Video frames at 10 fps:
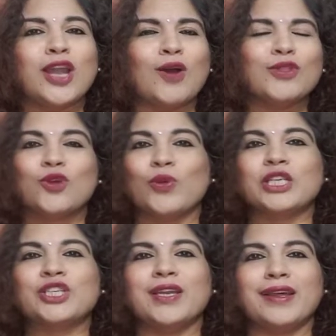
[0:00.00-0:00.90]
now the
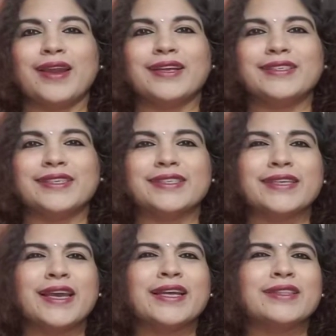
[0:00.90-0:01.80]
question
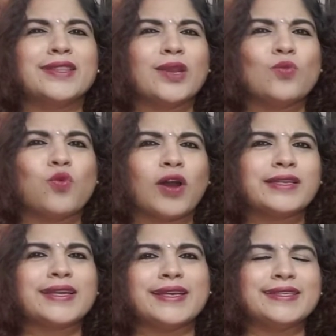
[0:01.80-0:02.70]
arises, then
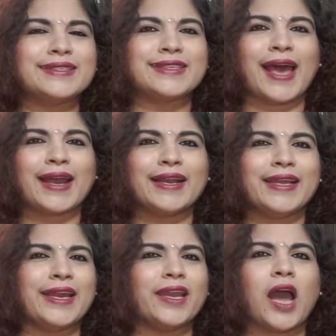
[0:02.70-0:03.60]
what
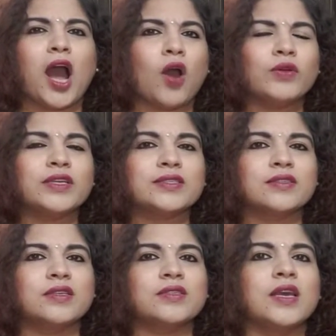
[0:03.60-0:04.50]
exactly and how
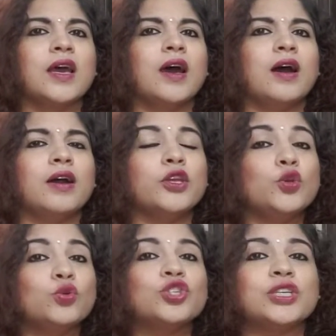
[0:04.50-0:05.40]
does this
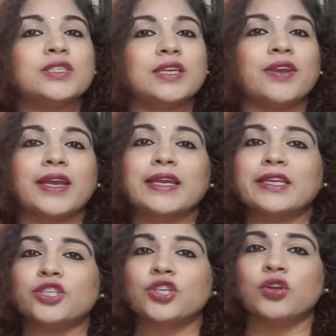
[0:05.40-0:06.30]
UGC
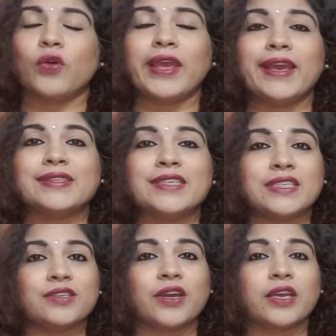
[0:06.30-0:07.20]
recognition or
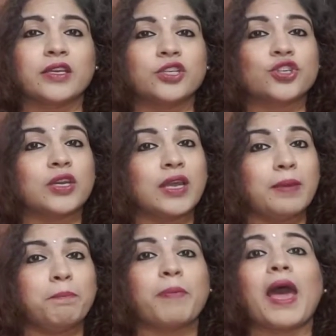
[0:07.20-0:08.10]
AICTE recognition
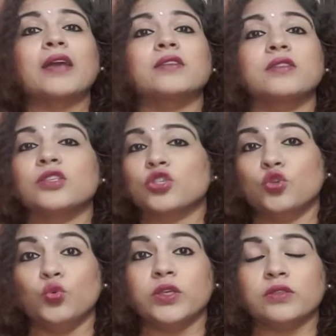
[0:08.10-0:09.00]
impact the
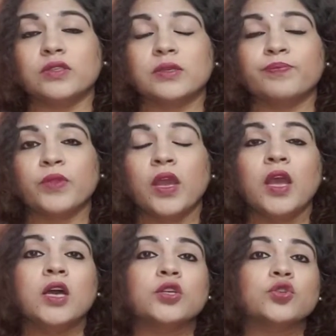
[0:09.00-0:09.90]
students?
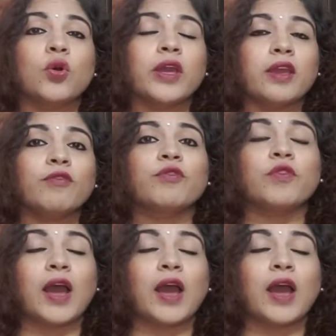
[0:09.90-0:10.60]
So if